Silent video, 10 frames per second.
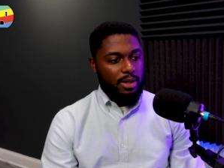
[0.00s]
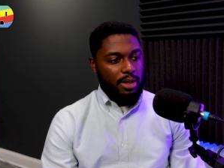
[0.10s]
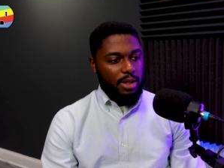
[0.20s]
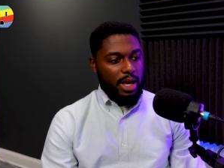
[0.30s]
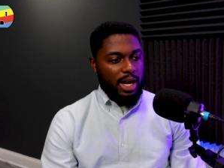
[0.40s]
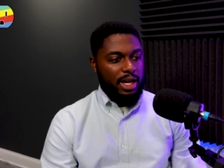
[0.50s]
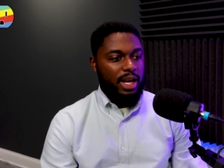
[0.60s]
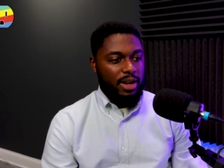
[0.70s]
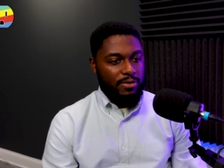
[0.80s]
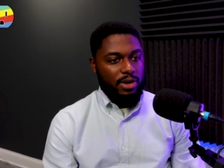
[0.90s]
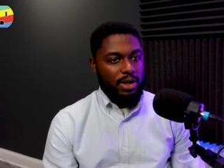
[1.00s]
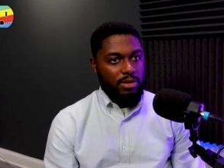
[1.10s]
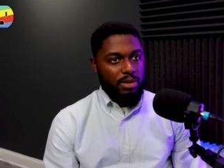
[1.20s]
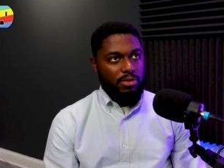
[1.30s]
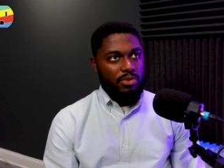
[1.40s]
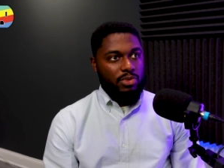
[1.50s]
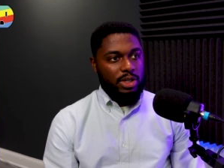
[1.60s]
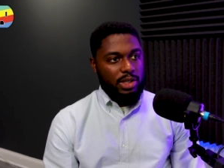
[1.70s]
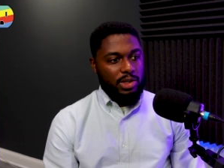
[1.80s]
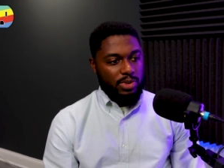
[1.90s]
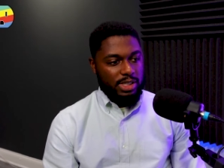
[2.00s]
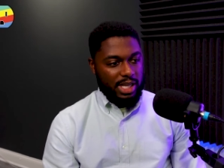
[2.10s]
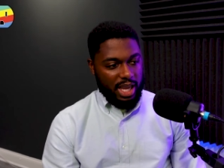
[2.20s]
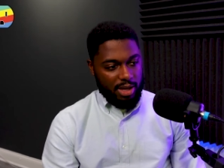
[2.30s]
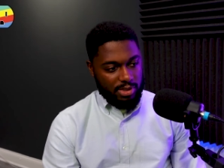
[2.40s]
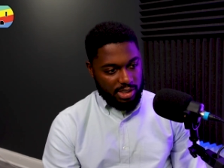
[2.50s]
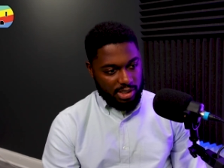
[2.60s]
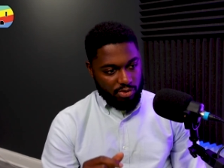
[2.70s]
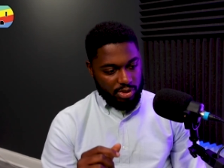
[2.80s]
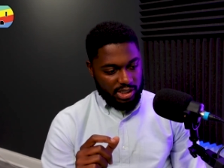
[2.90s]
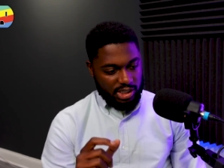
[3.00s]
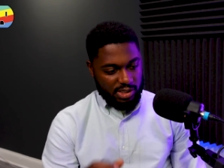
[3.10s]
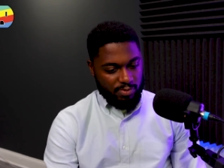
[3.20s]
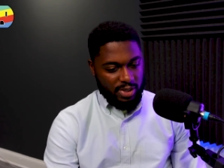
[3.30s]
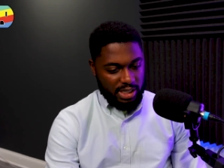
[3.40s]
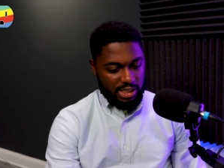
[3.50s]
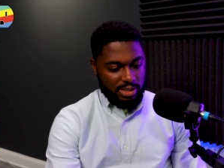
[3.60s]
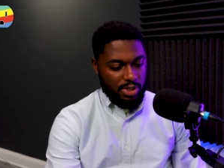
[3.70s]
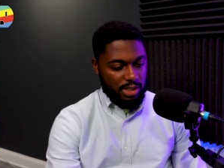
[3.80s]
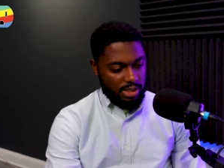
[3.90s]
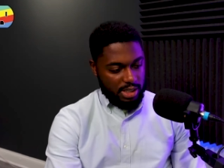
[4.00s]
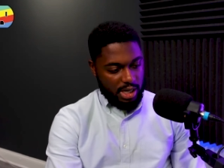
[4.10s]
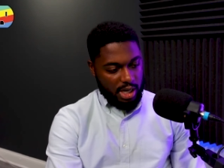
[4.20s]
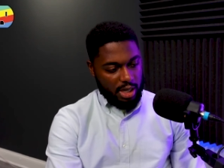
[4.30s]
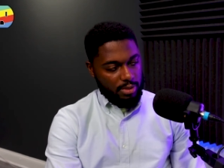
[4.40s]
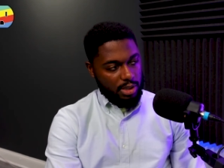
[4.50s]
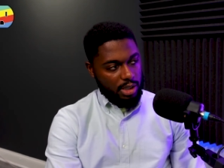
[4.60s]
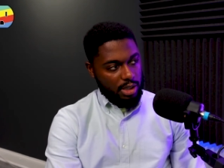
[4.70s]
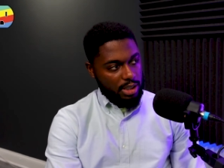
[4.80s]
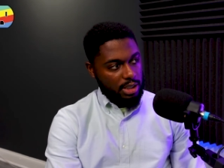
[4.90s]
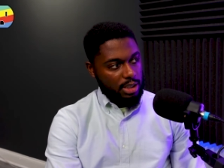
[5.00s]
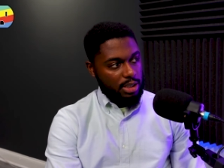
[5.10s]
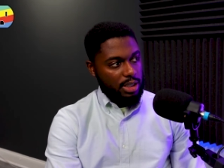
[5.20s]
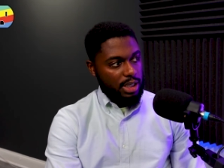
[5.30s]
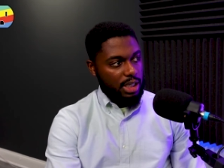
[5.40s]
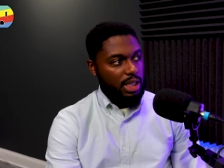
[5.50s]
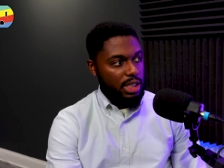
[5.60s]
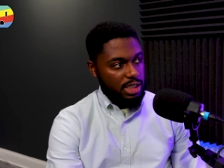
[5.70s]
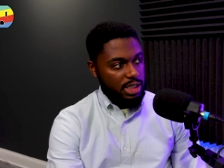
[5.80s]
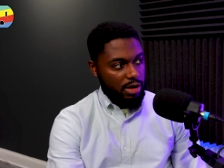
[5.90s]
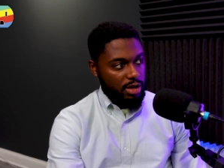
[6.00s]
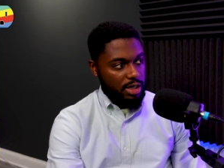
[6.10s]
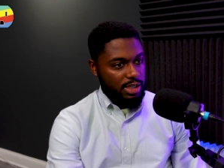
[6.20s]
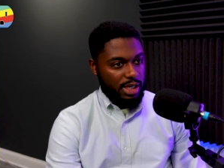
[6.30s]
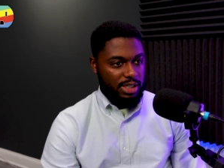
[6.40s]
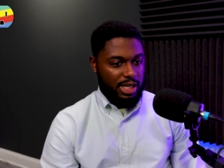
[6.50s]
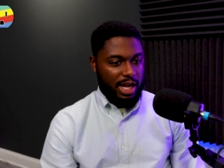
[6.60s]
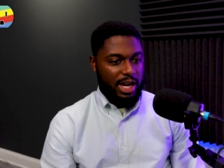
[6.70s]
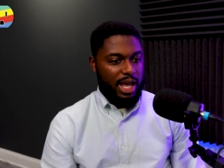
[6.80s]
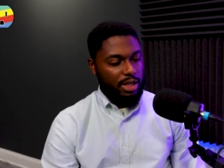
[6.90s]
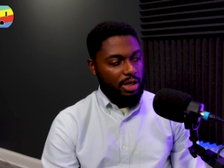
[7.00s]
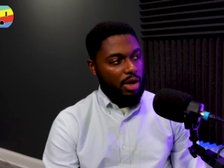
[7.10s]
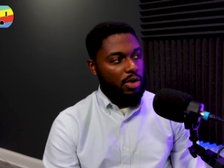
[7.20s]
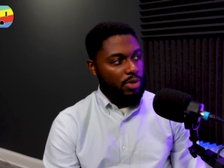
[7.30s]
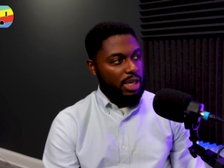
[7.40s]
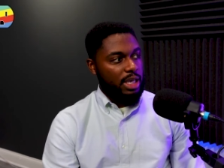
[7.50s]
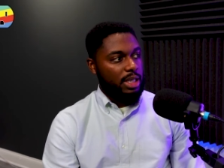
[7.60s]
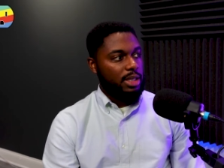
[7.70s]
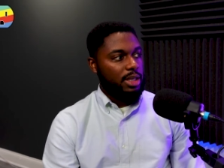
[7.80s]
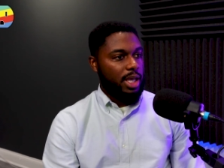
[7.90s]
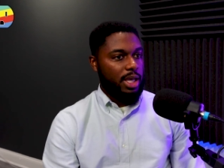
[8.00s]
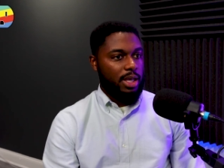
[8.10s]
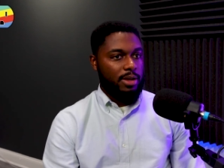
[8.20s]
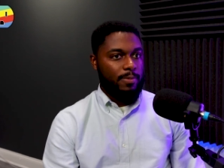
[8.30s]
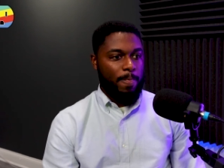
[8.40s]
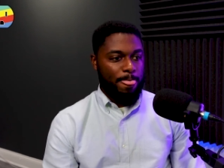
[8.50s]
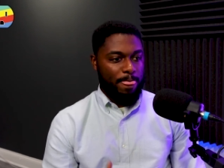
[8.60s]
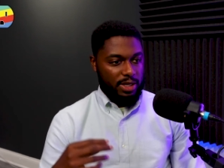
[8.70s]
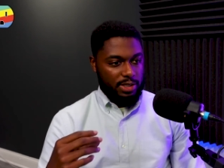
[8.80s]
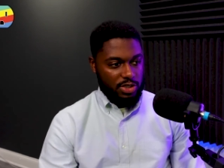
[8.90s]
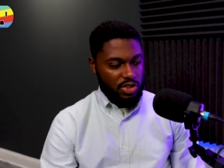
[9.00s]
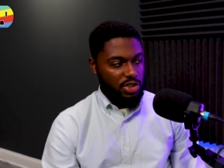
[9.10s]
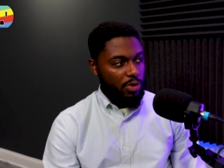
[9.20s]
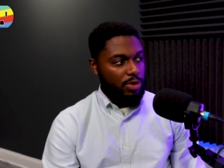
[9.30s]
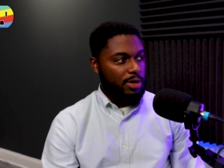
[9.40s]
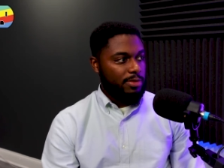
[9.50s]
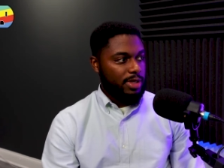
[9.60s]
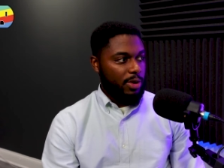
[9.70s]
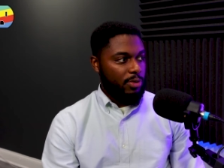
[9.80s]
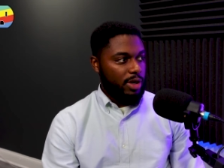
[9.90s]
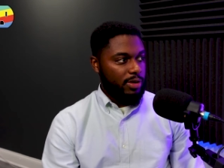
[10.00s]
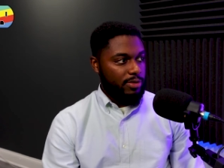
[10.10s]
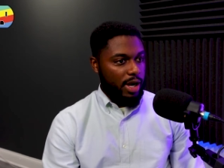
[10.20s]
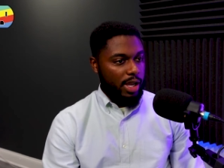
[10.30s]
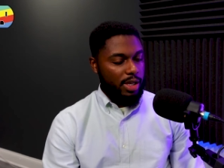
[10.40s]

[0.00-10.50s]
I never really was able to really spend as much time learning in these areas. I just kind of had to go in and just show up day one, right?